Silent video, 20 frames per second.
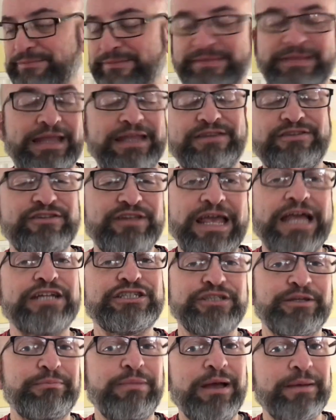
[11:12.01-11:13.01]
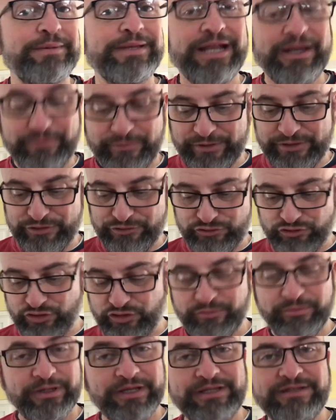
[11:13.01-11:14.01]
That's actually probably not really
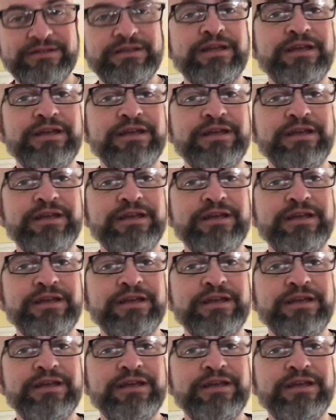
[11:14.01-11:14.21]
true, but it